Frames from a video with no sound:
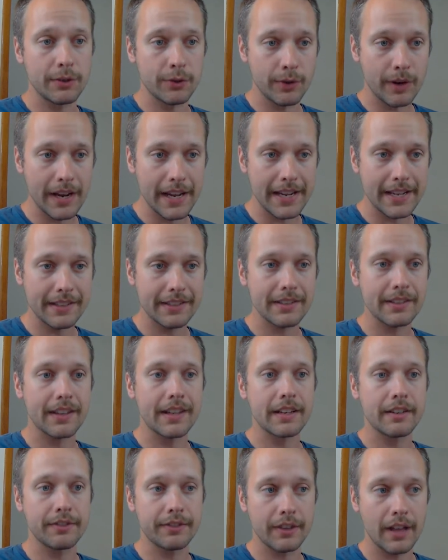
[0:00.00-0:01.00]
grains
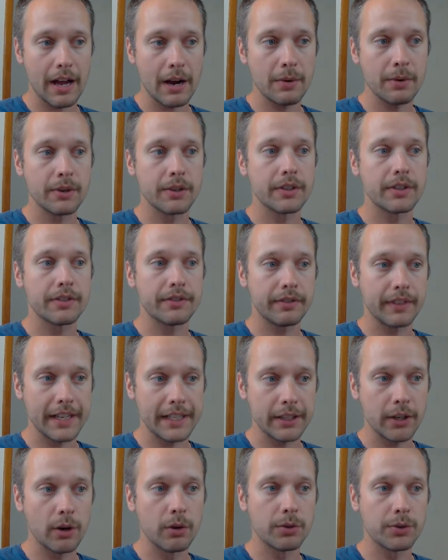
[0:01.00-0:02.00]
like flours,
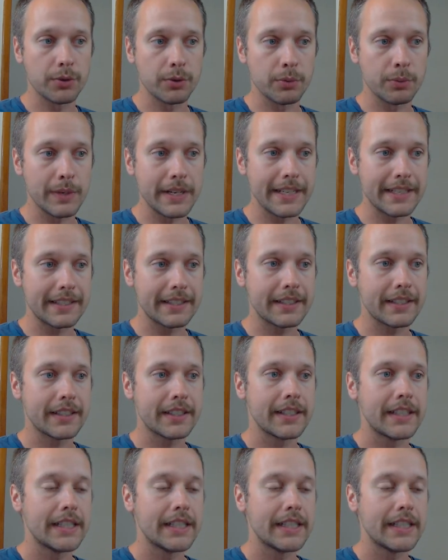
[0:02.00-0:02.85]
flaked oats, or wheat.